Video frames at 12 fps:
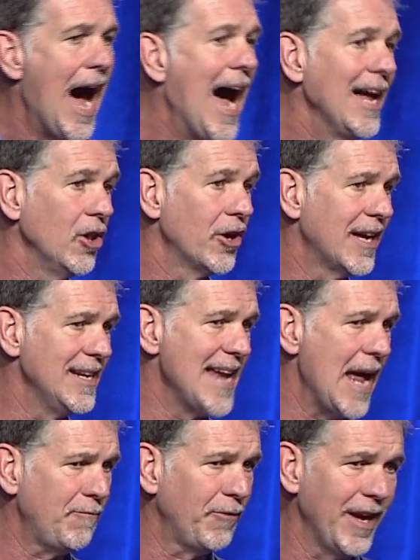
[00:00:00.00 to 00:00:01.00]
I look at
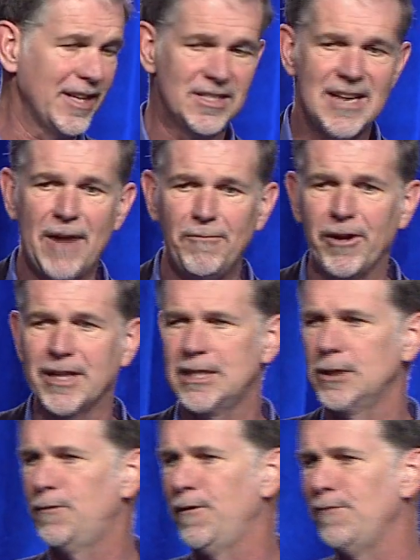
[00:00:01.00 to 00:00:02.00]
Netflix. Netflix
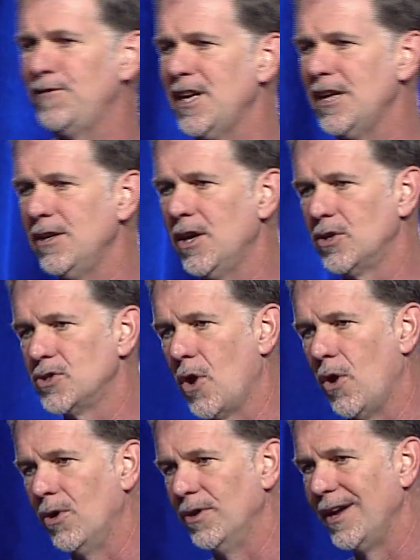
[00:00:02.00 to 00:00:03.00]
is 15 years
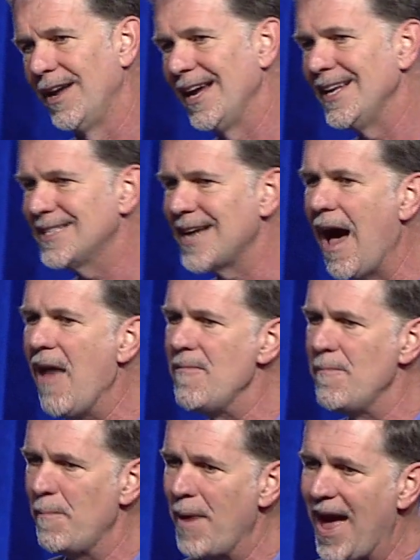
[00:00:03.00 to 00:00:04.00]
old. It's
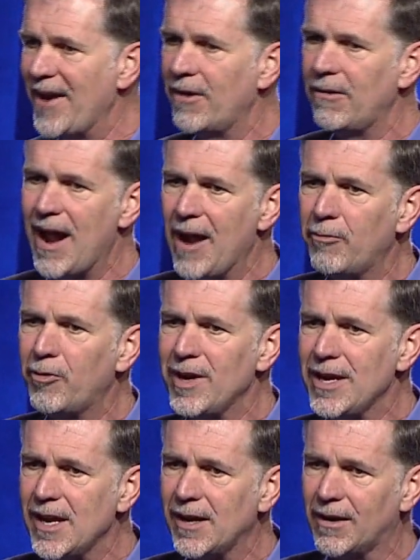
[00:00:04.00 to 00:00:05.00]
gotten better every
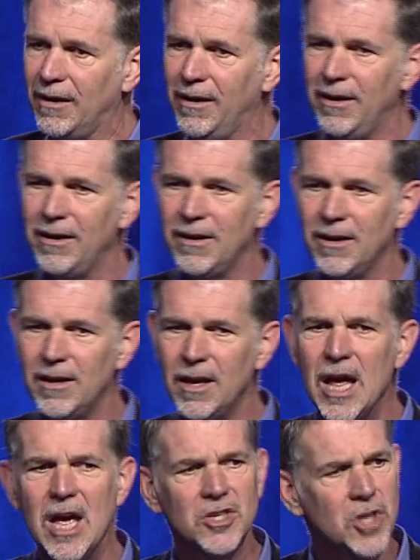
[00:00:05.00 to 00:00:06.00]
year.
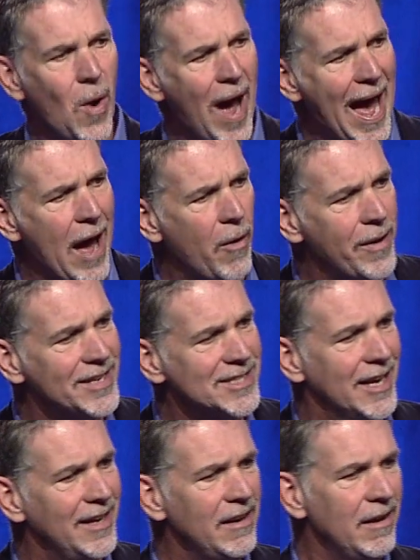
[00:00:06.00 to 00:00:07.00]
So how is
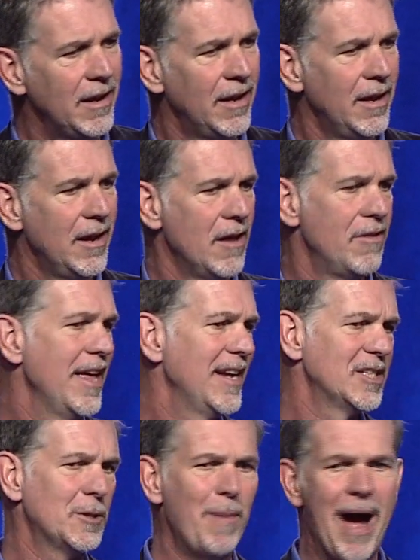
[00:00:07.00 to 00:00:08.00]
it that
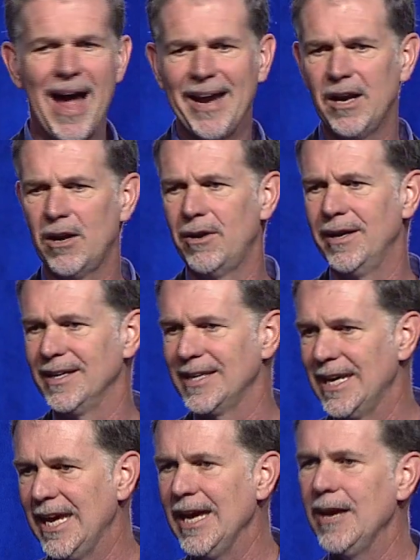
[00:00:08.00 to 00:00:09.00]
Aspire and
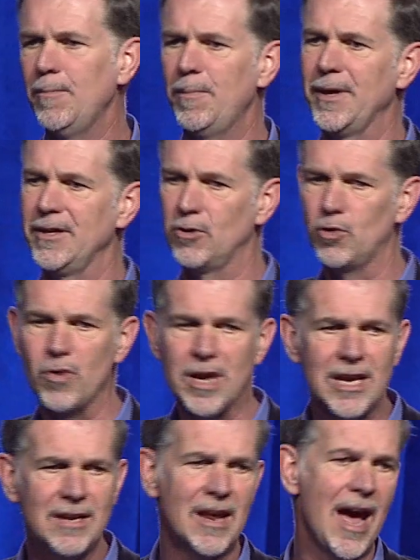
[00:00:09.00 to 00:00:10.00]
KIP and
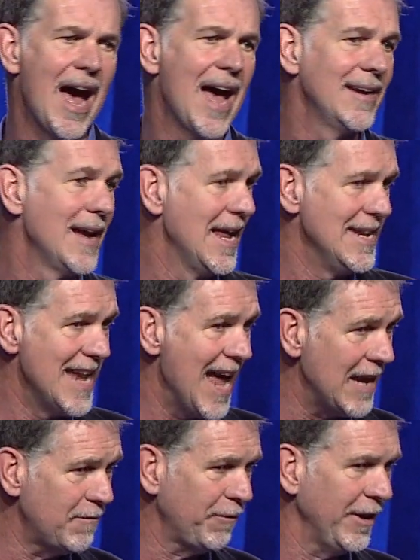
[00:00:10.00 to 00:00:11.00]
Green Dot and
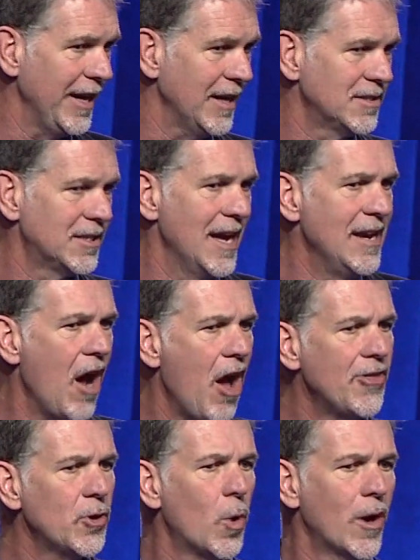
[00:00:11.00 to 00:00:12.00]
Netflix and
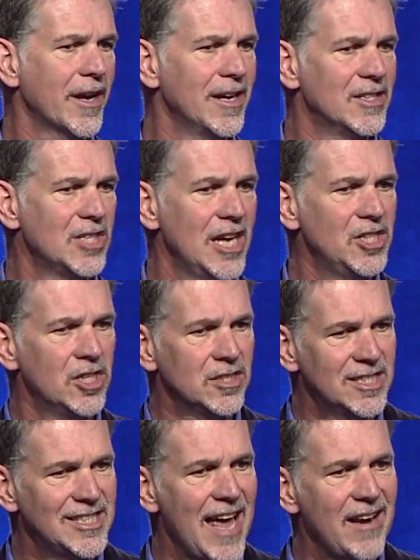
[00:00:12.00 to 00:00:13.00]
other
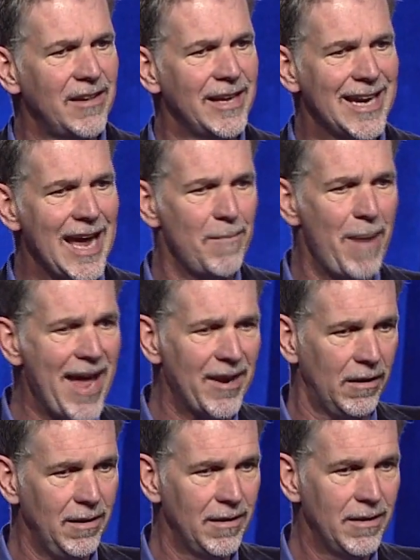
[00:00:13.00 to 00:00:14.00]
organizations steadily get
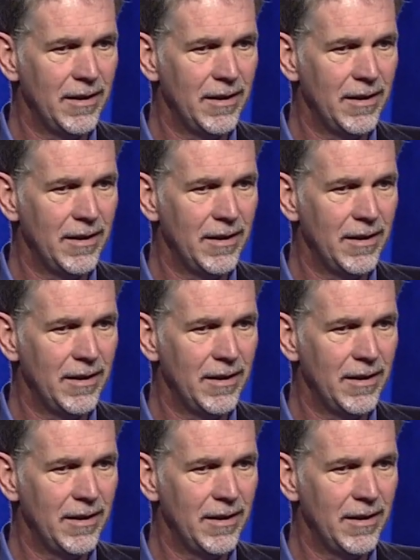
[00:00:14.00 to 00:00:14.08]
better,